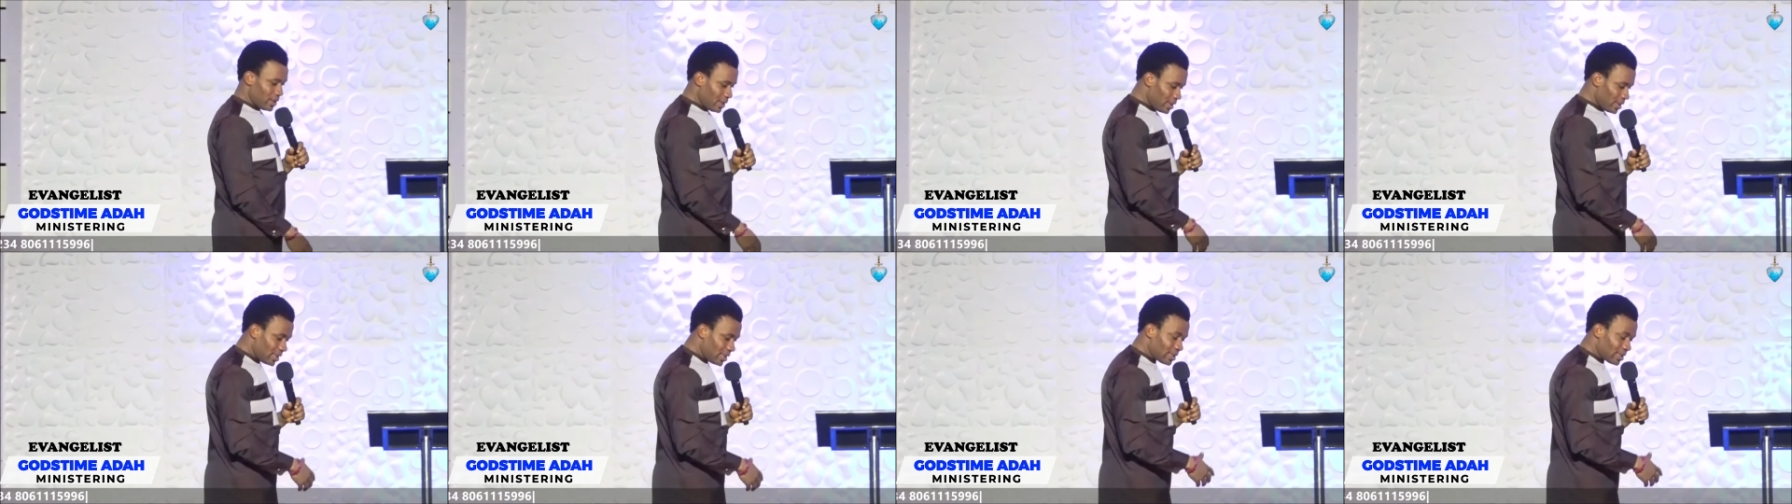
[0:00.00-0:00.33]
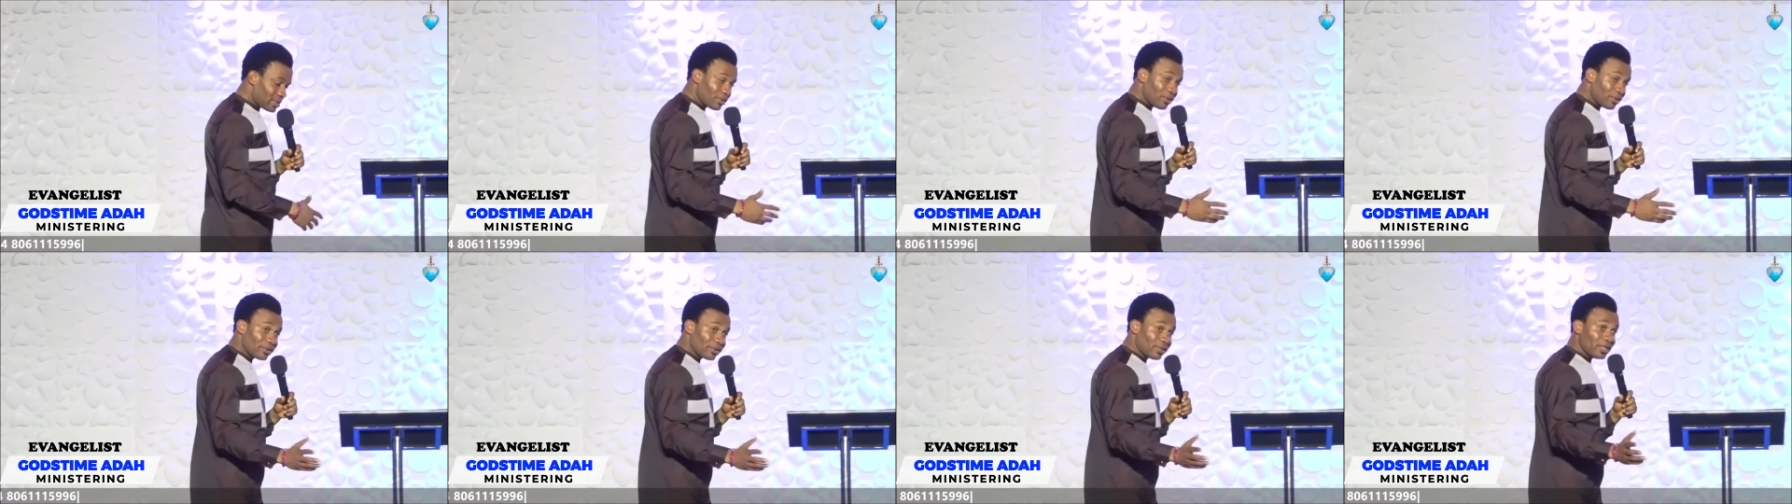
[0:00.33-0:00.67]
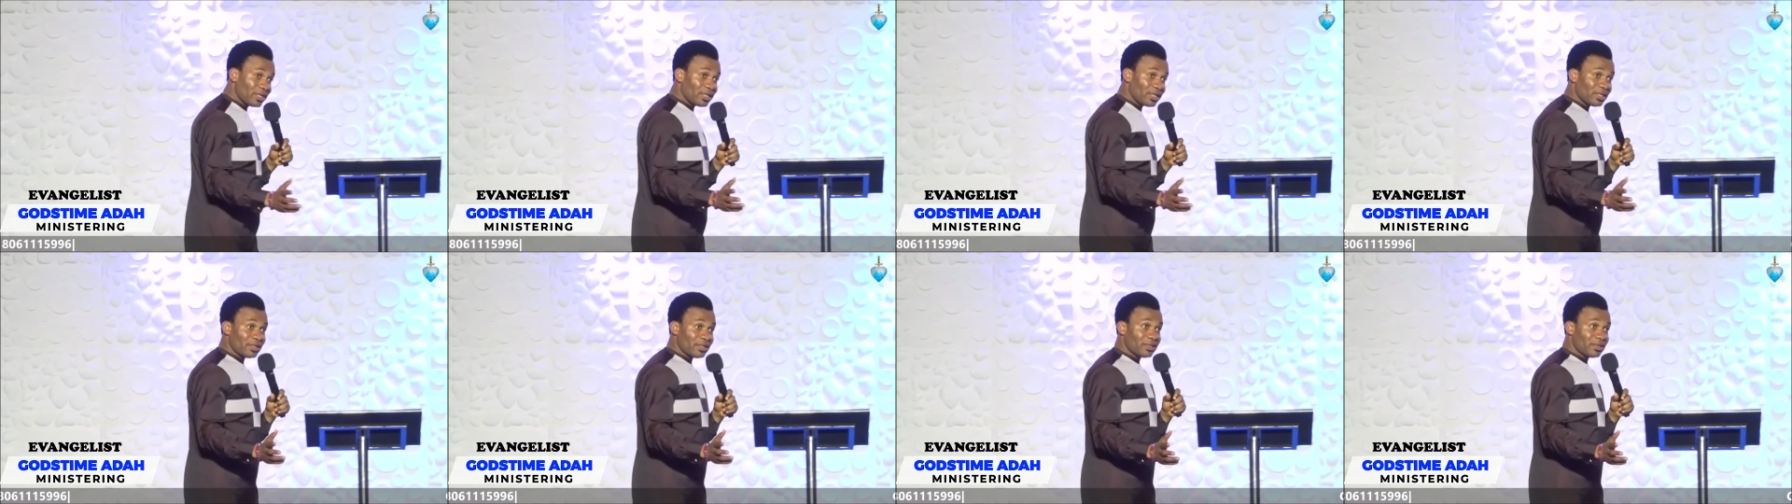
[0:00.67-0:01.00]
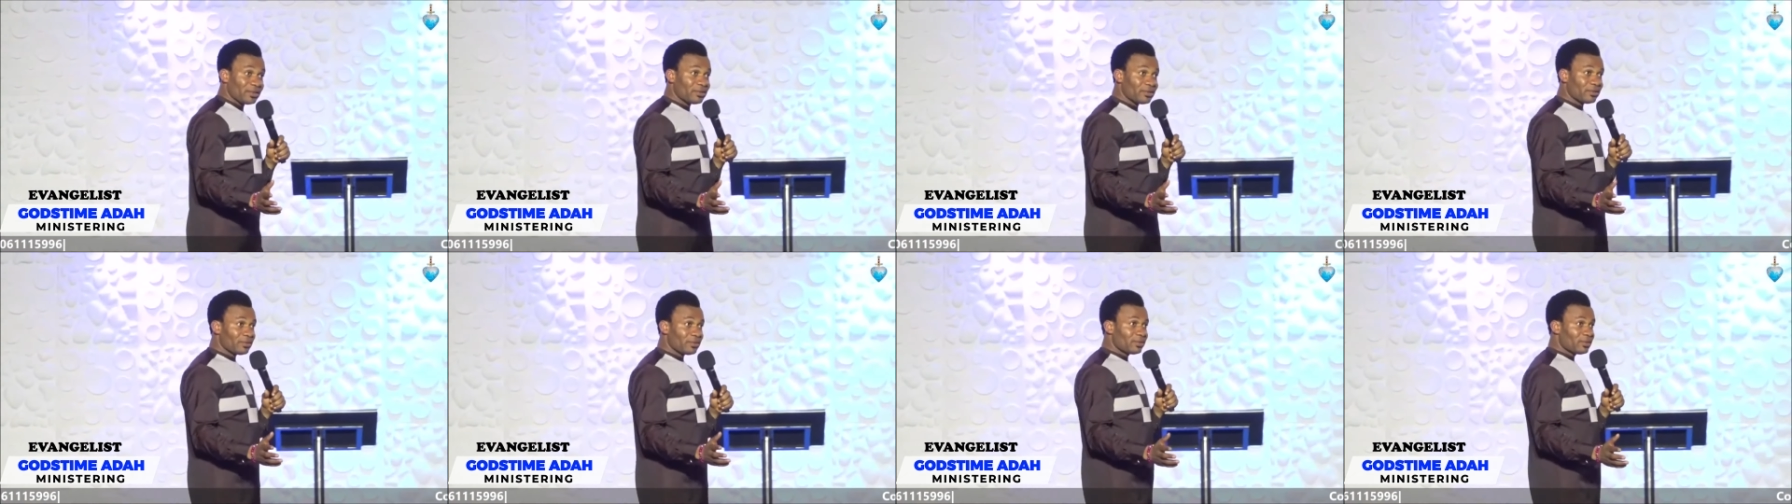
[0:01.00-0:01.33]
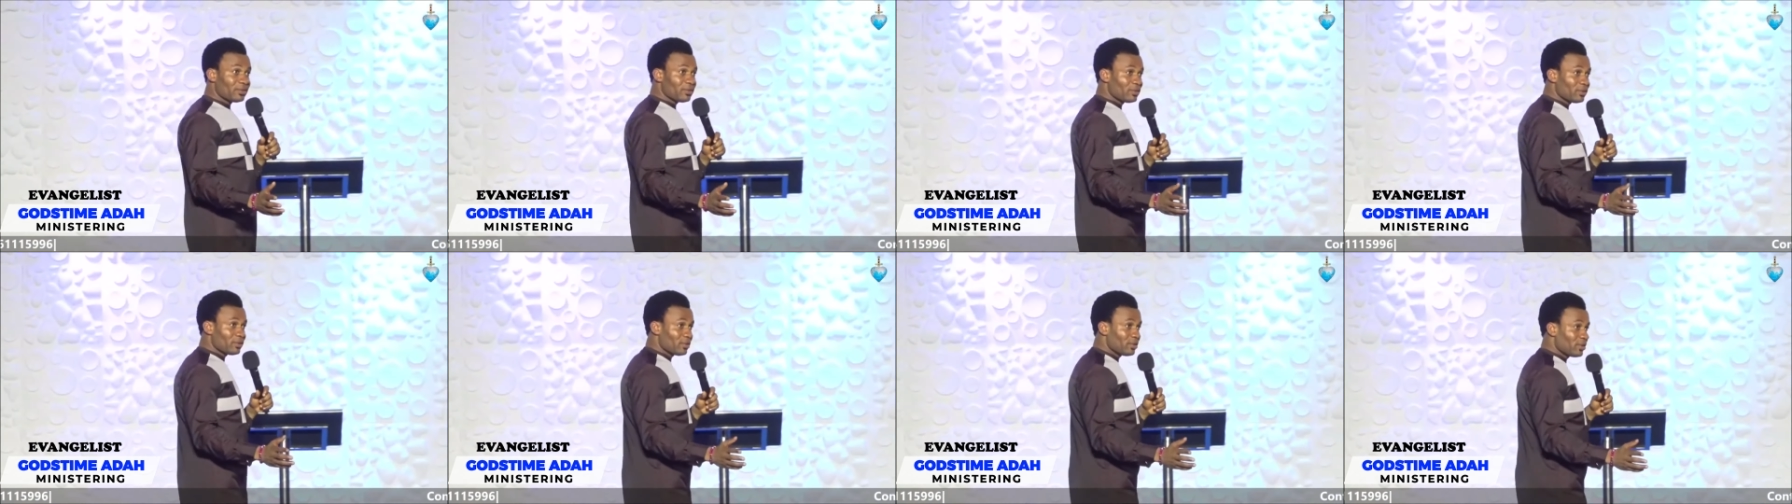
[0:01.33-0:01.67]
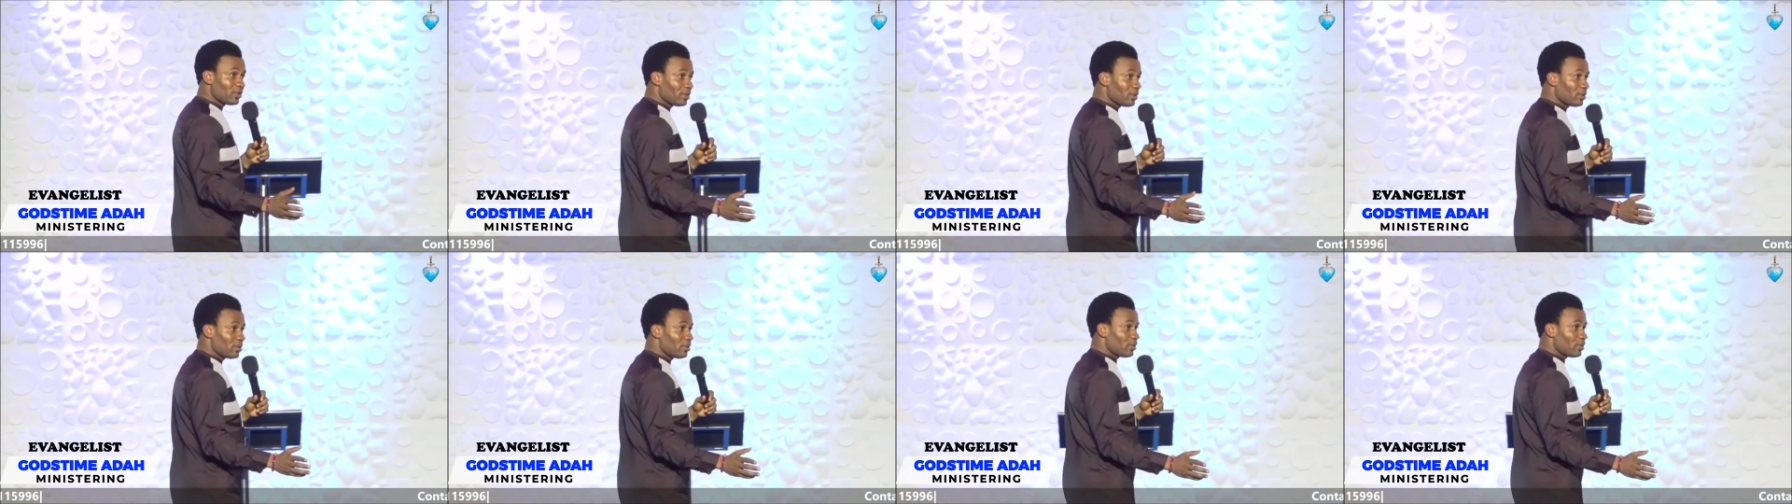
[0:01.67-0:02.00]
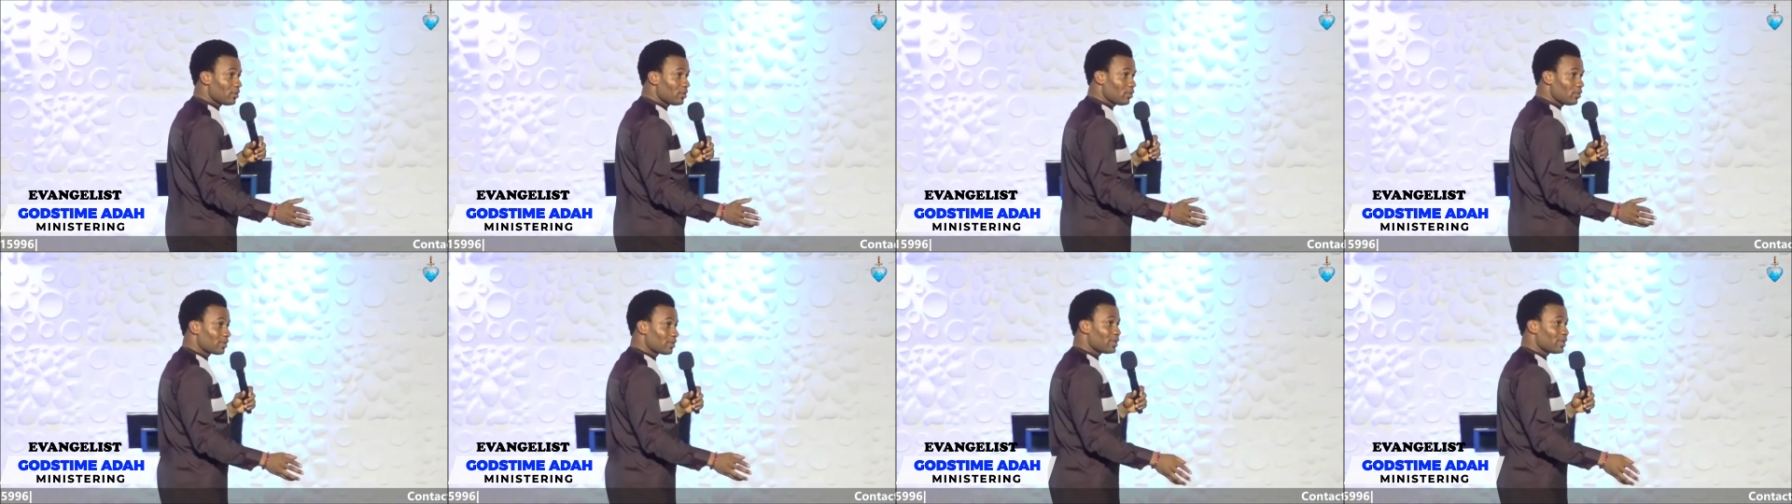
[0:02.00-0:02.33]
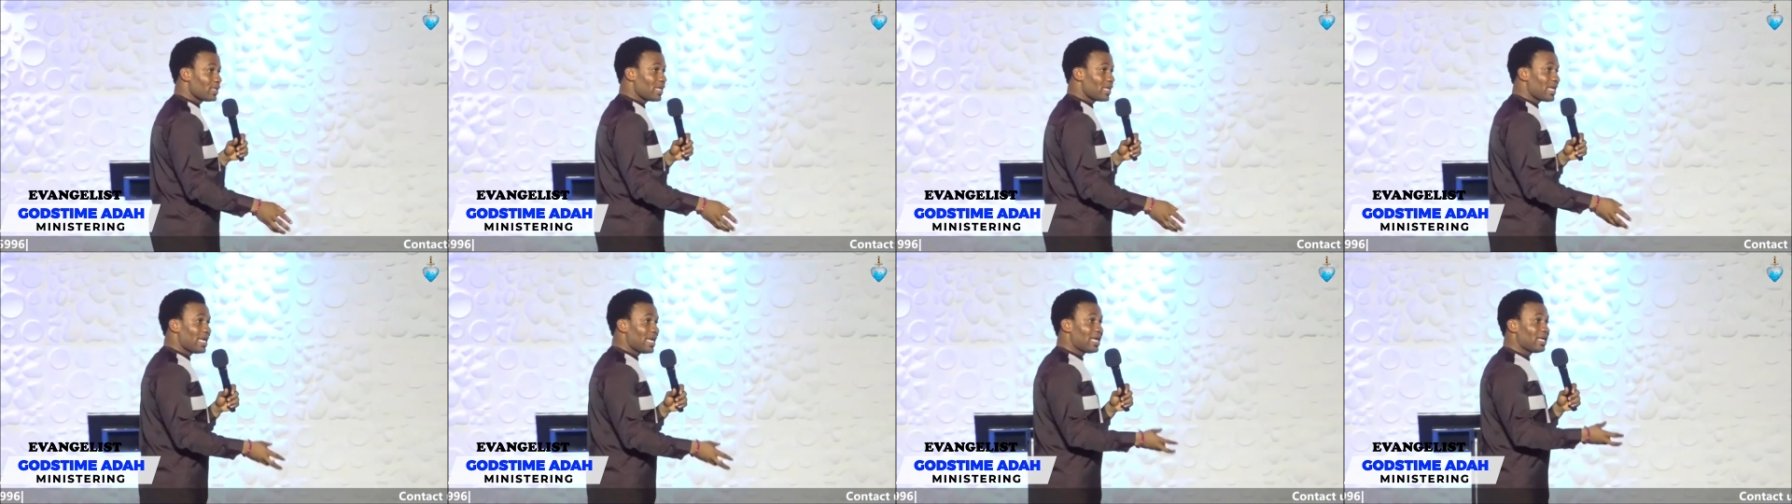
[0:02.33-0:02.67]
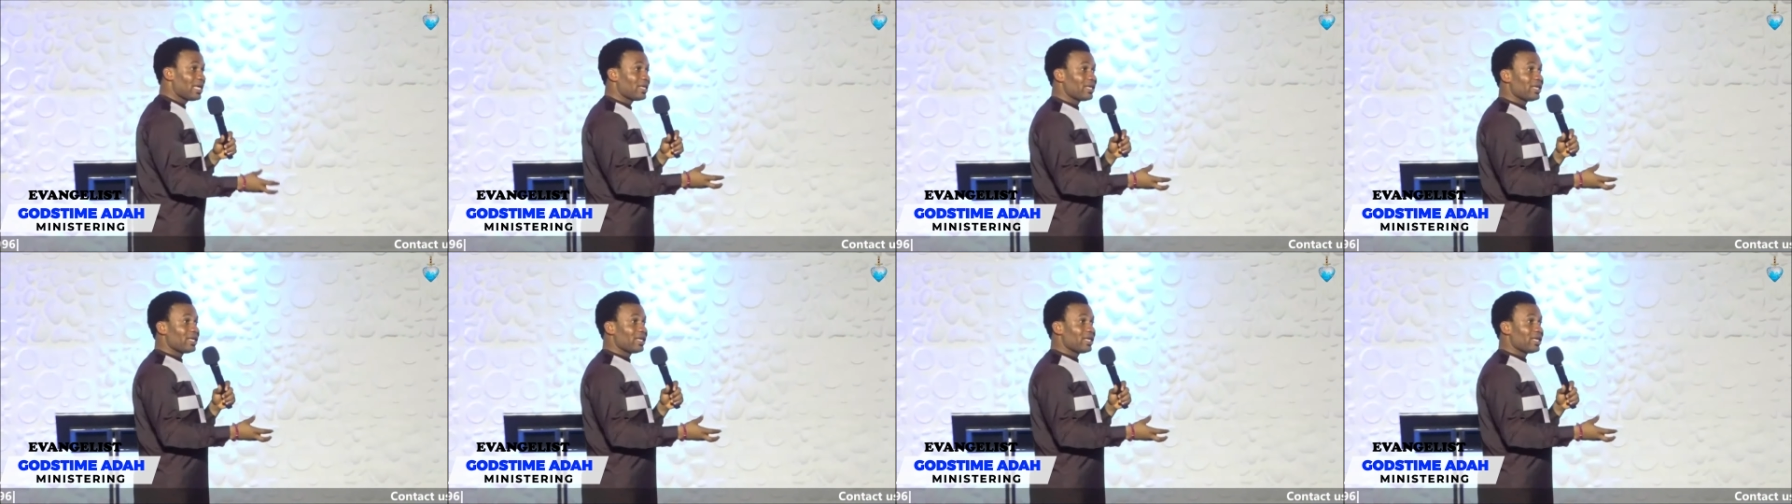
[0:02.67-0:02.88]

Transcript: Little thing. You see